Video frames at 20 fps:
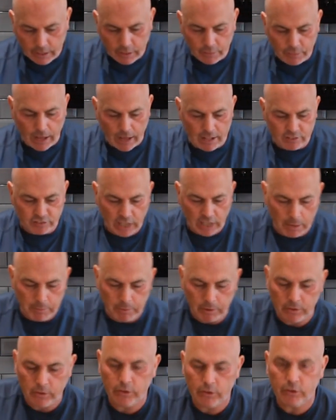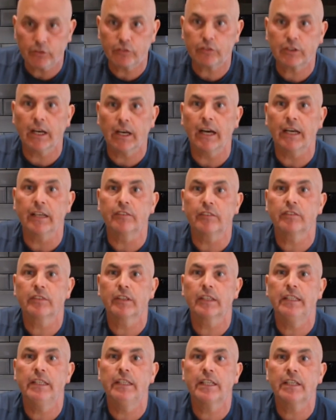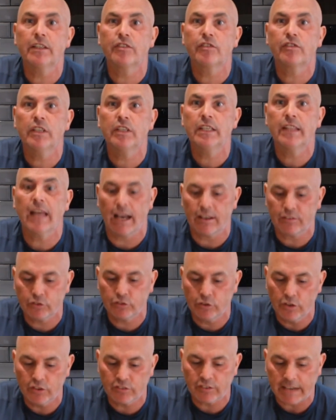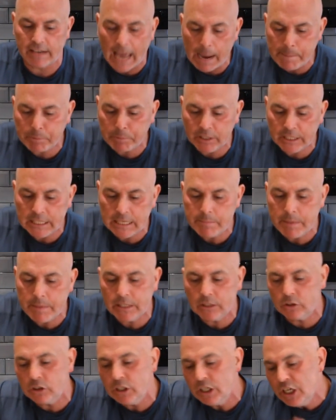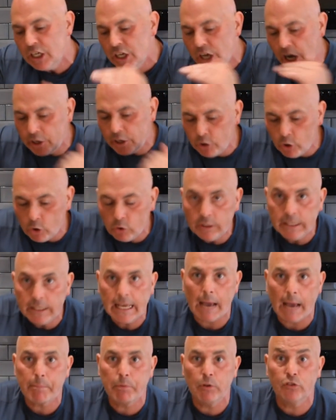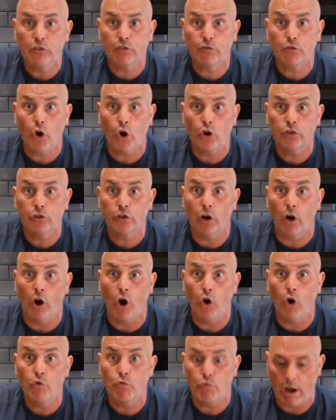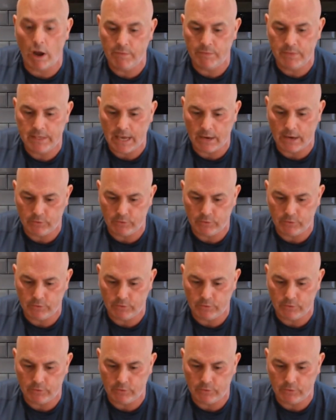that's how it looks, guys. You can see that. So there's an apple in the middle, and all the apples have gone on round the